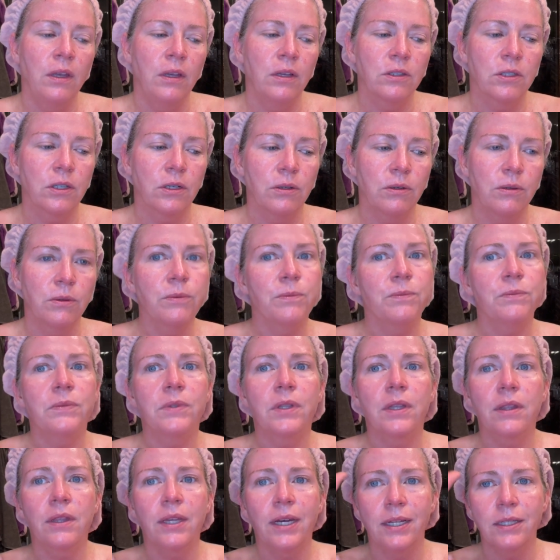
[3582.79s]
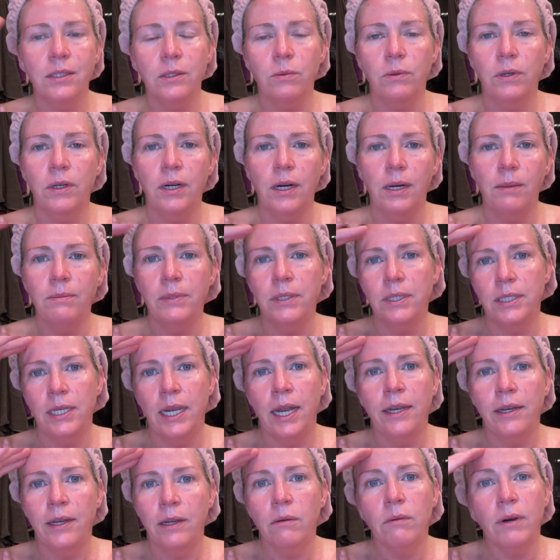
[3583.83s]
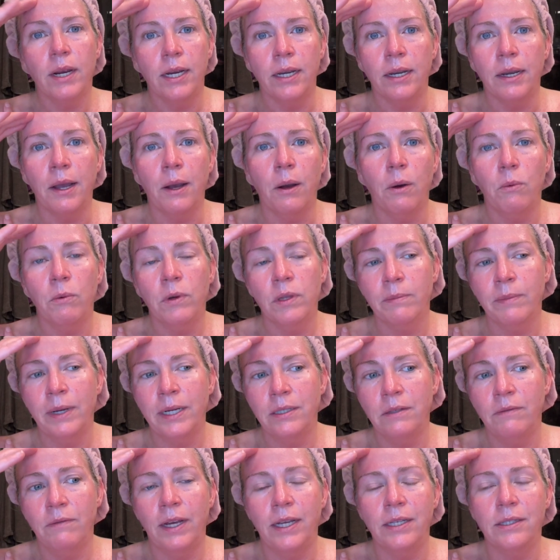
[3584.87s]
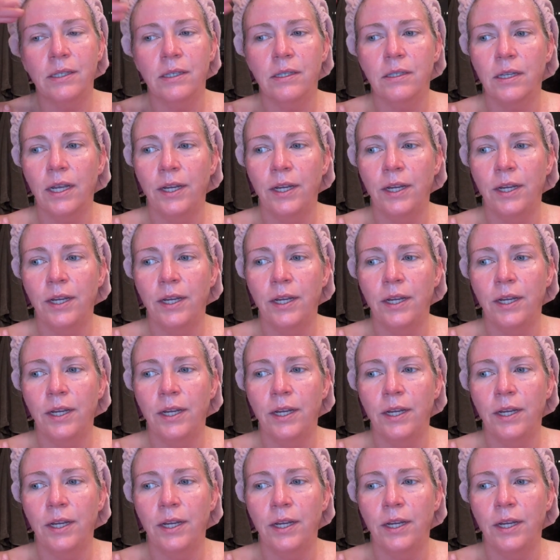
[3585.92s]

So that's where I'm standing right now with my devices.